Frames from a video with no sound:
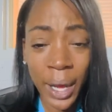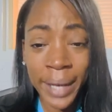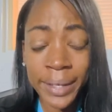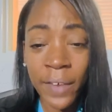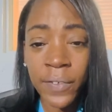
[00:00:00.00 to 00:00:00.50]

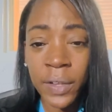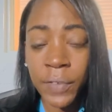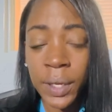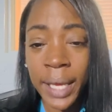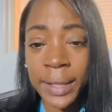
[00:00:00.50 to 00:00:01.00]
I definitely
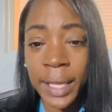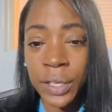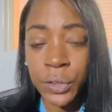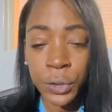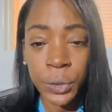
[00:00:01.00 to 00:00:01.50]
feel like they
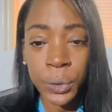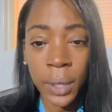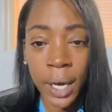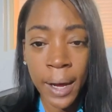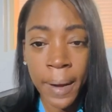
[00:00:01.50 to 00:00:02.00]
do
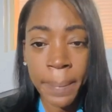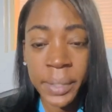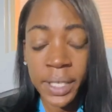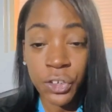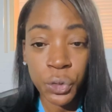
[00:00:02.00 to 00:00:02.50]

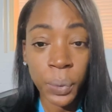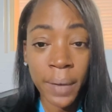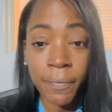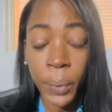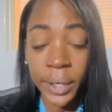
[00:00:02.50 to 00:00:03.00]
set you
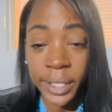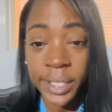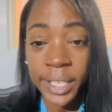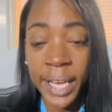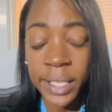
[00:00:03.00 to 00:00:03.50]
up for
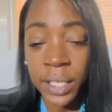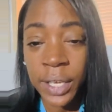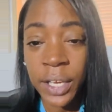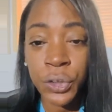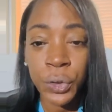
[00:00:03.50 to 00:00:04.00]
success, and
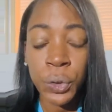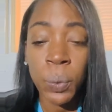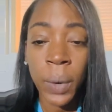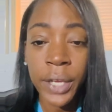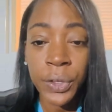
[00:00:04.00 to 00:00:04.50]
they do
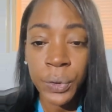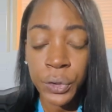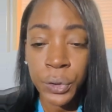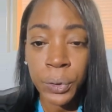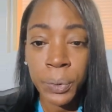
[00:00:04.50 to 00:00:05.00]
want you
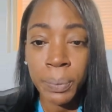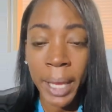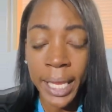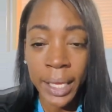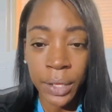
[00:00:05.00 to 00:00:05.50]
to
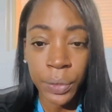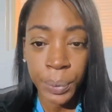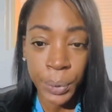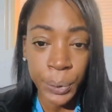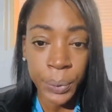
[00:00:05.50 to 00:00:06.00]
make it
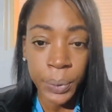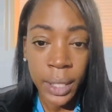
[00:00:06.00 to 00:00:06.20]
through.